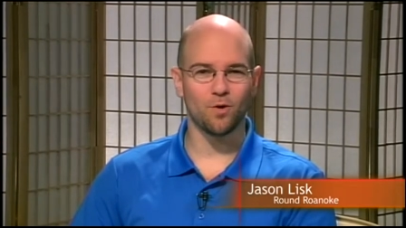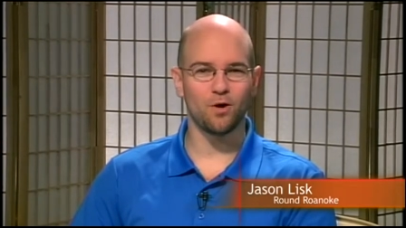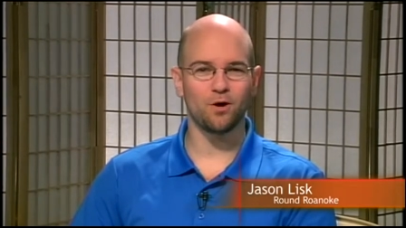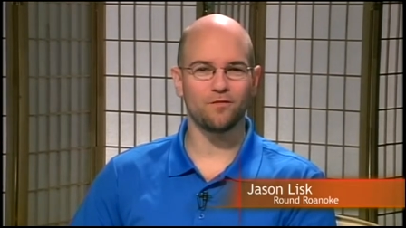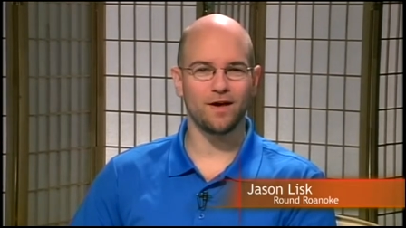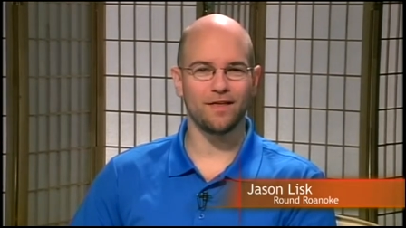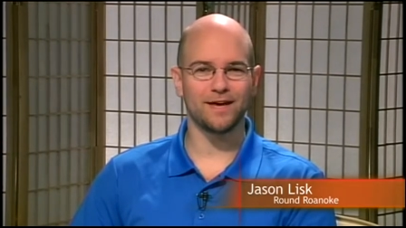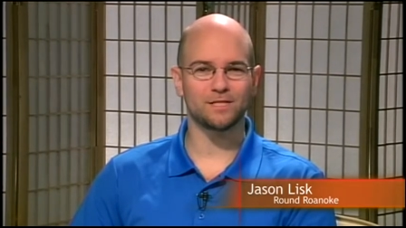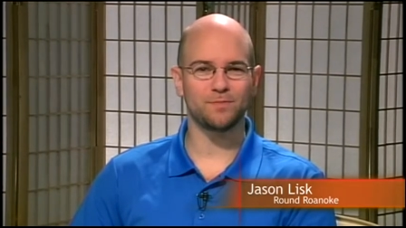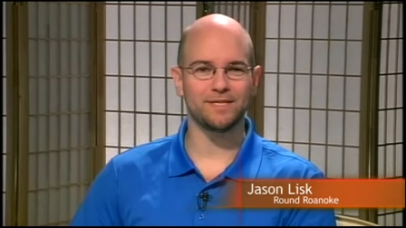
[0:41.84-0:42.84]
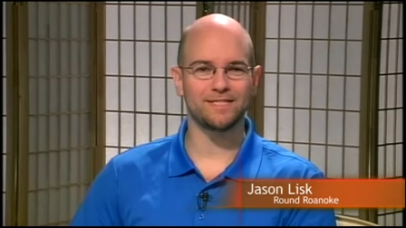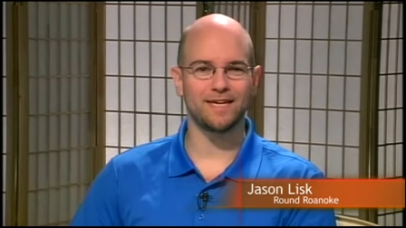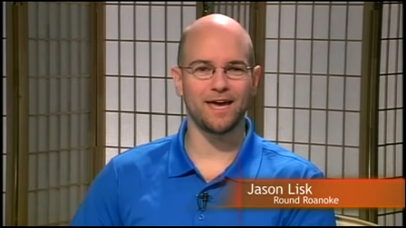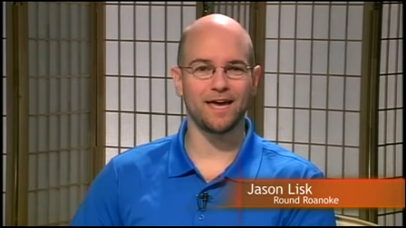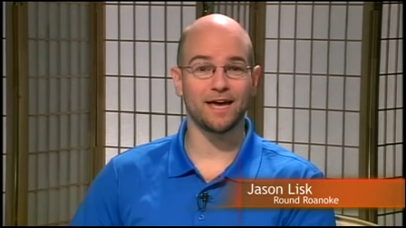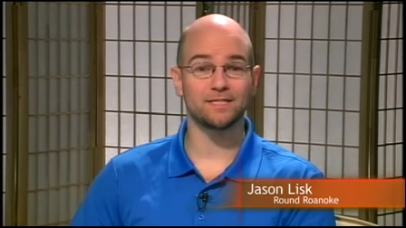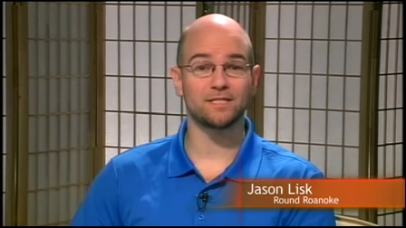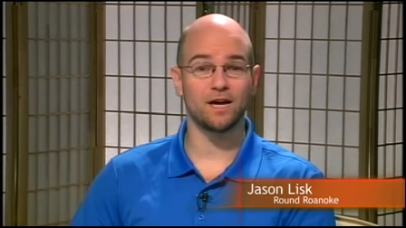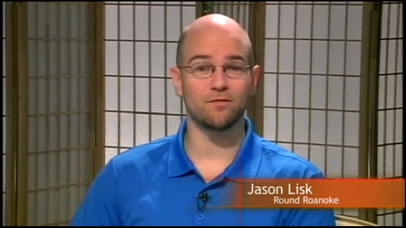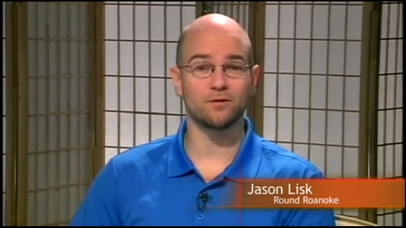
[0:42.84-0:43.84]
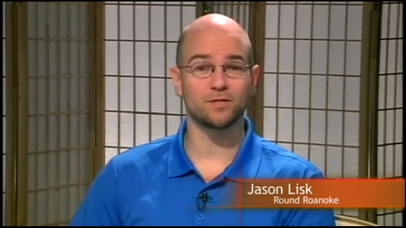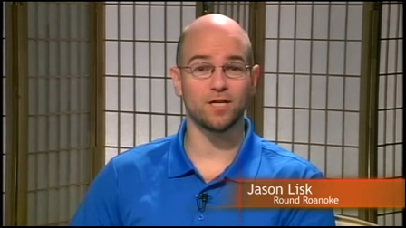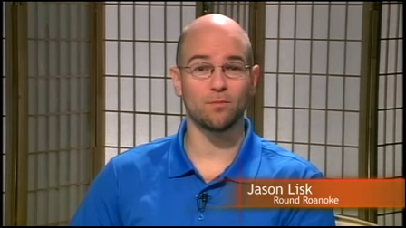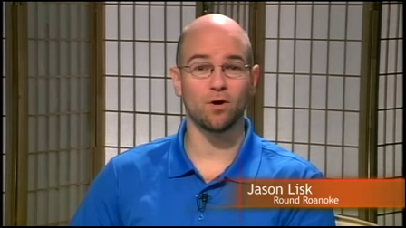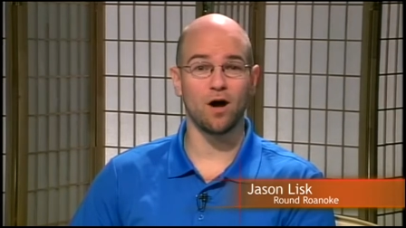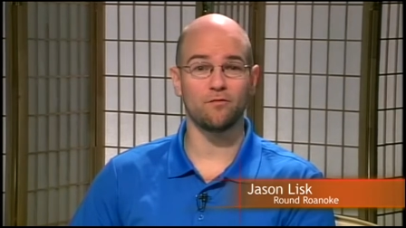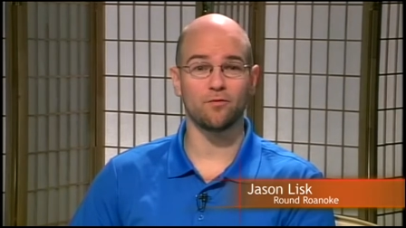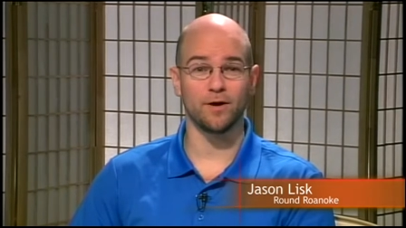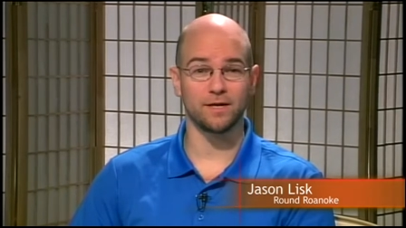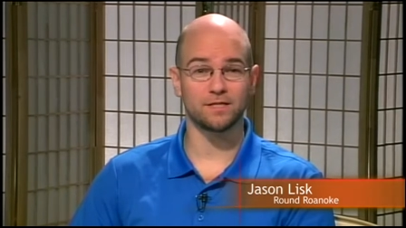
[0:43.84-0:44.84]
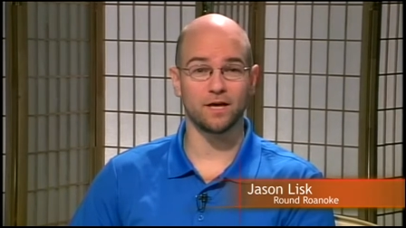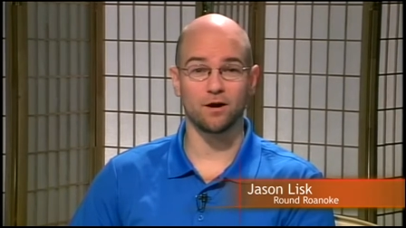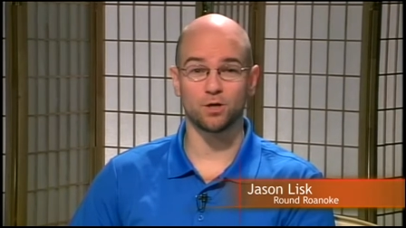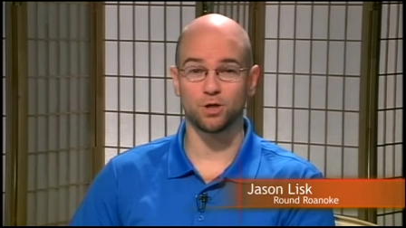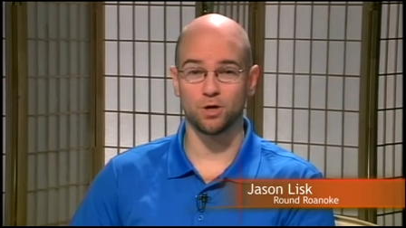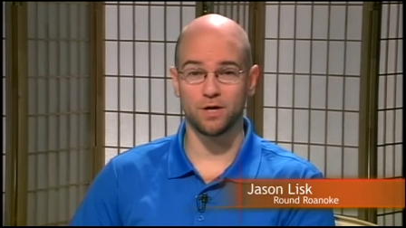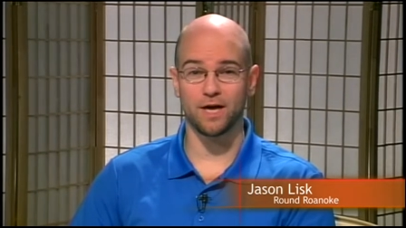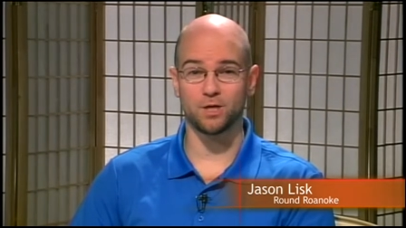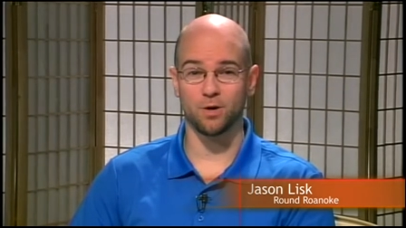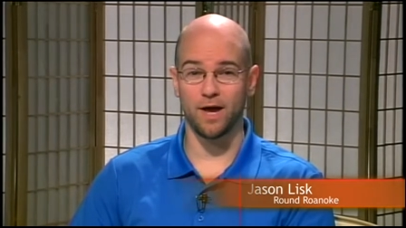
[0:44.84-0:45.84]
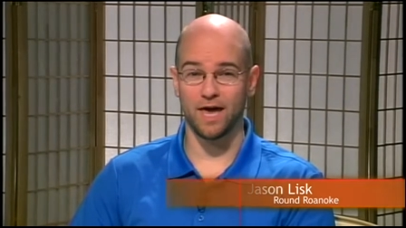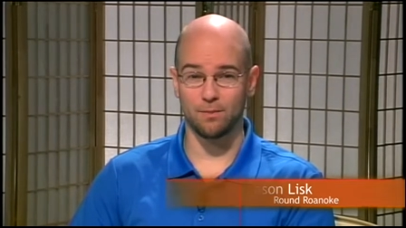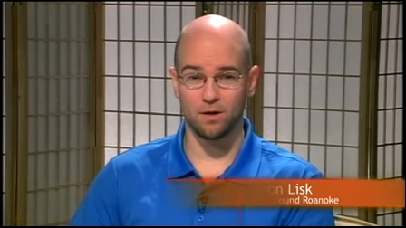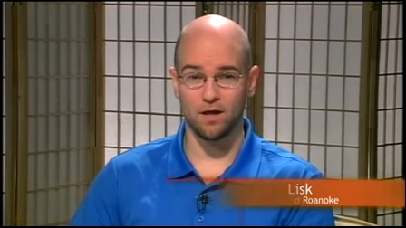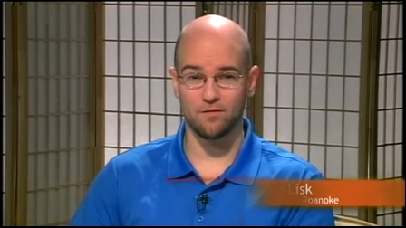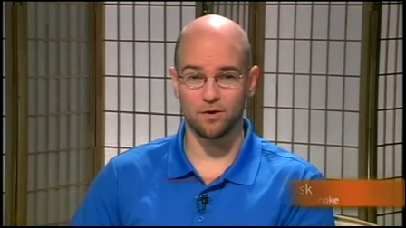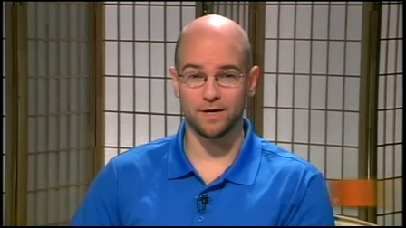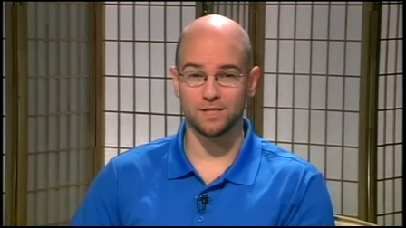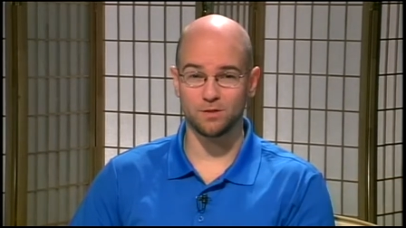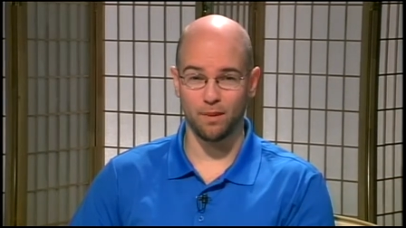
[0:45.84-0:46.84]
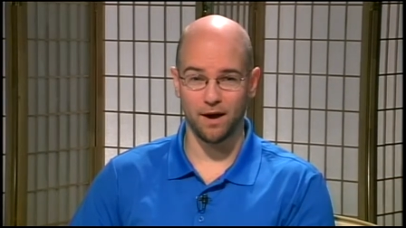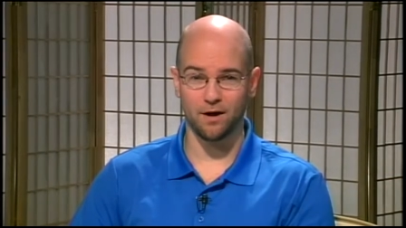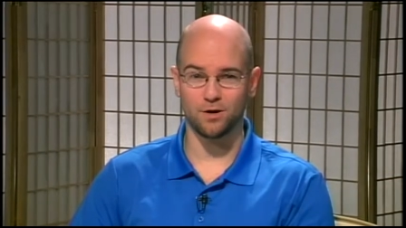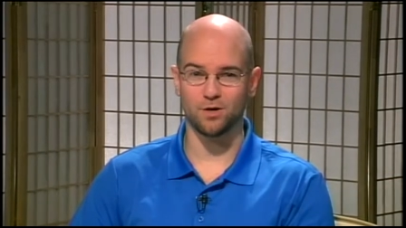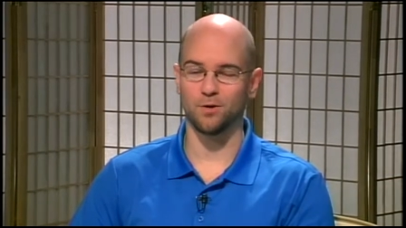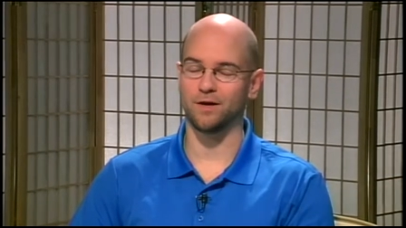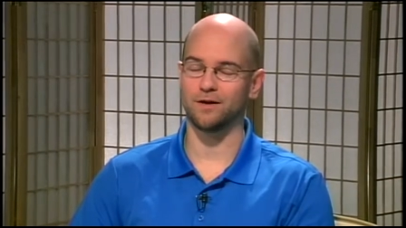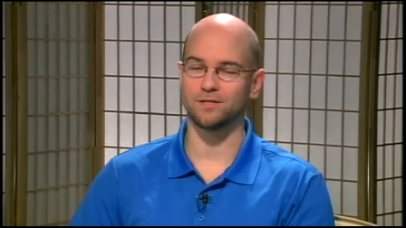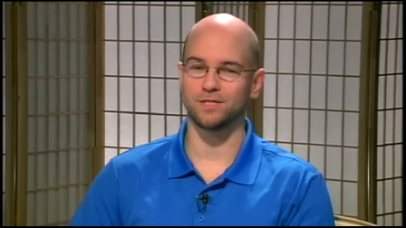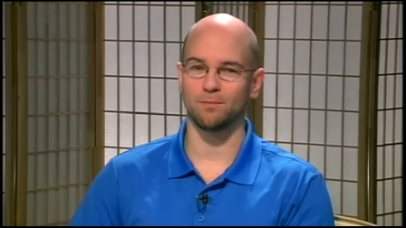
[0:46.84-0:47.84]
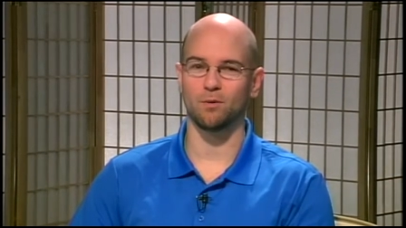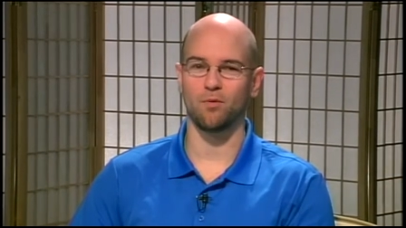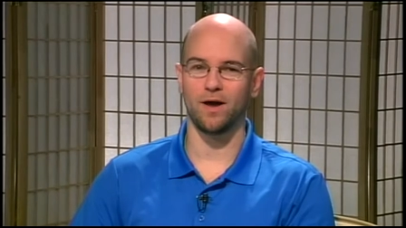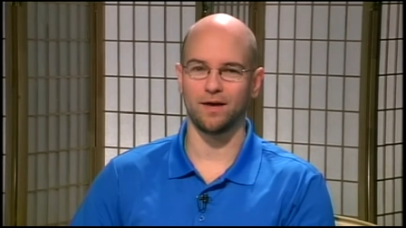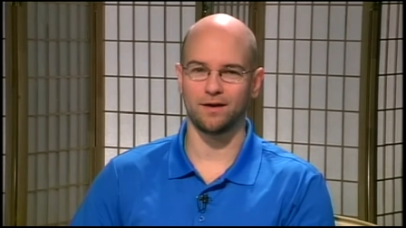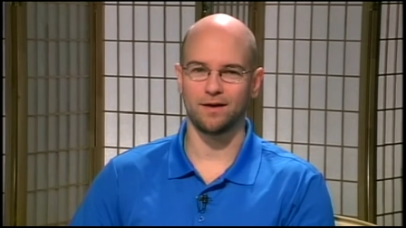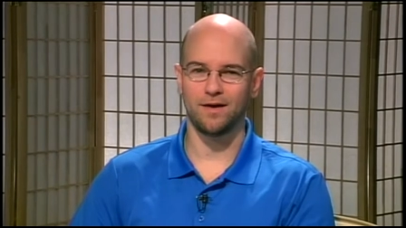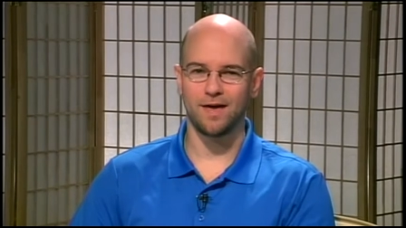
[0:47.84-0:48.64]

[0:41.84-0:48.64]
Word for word: The Roanoke Valley SPCA has several summer offerings that are sure to get your animal lover inspired during their summer break.